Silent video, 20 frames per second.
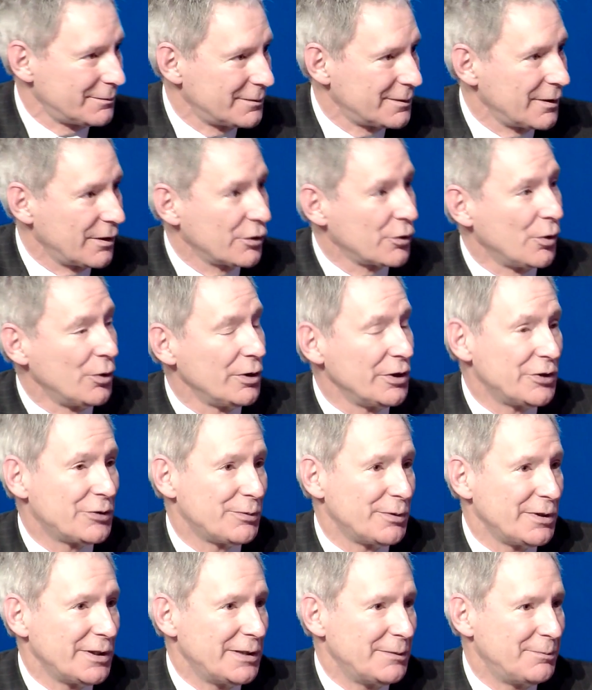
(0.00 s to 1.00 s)
Our goal is
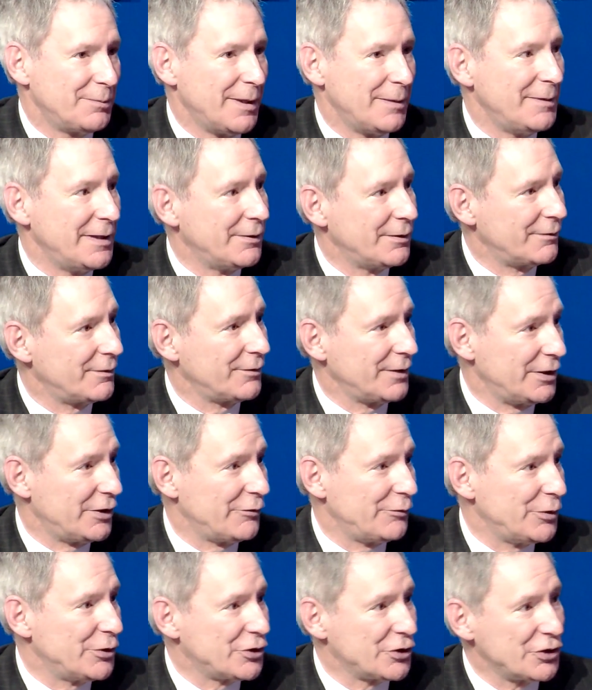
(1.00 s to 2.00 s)
really, maybe in the
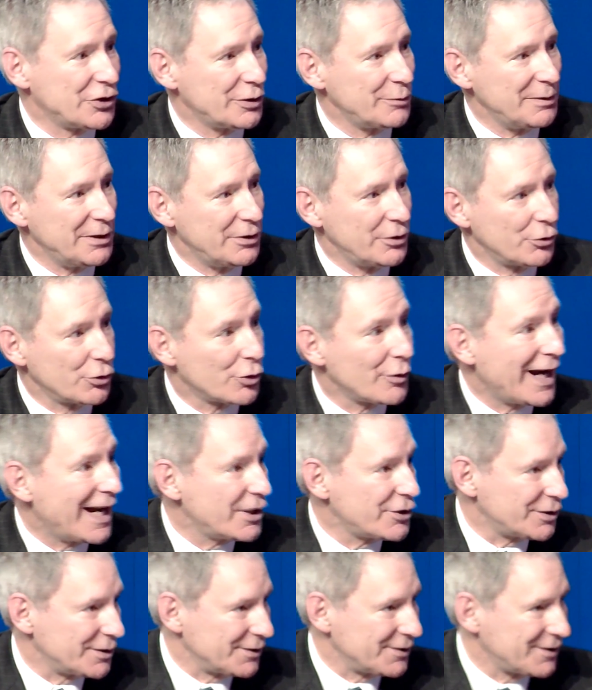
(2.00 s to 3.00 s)
future, should be no
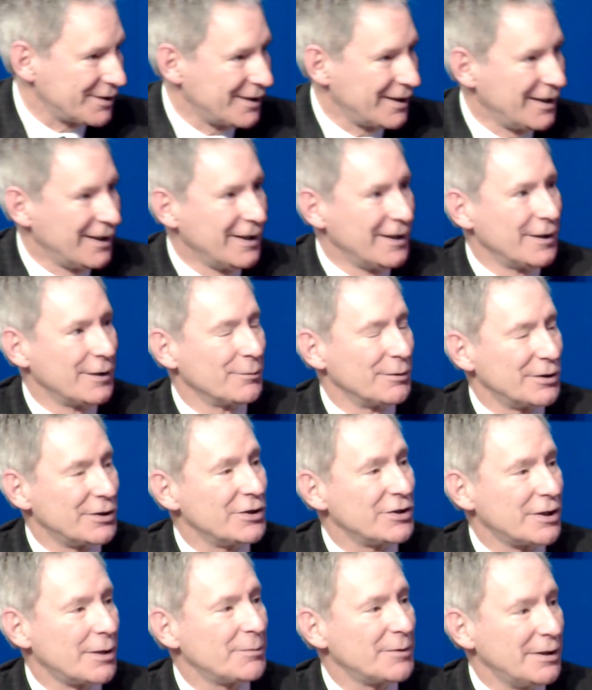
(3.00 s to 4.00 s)
crashes, which
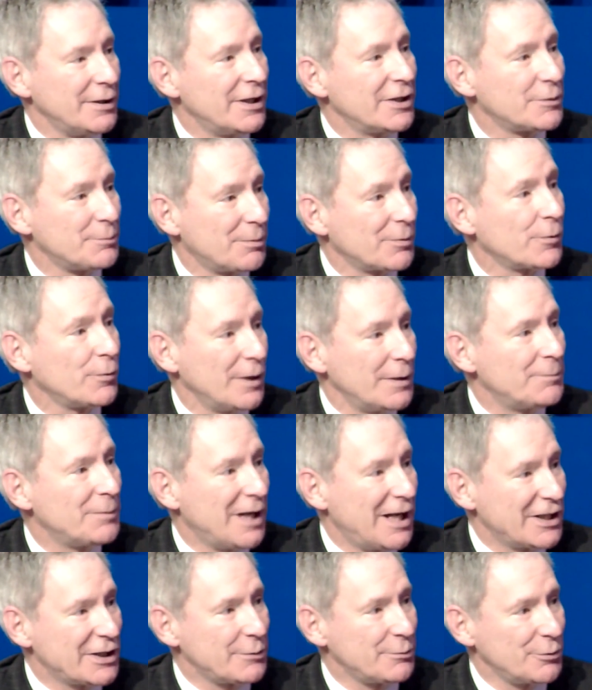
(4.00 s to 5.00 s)
is something that's quite
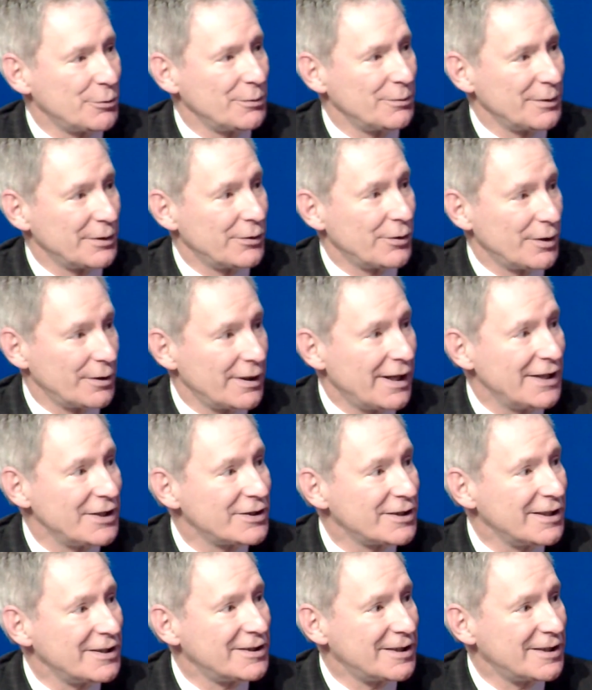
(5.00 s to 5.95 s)
possible with our eyesight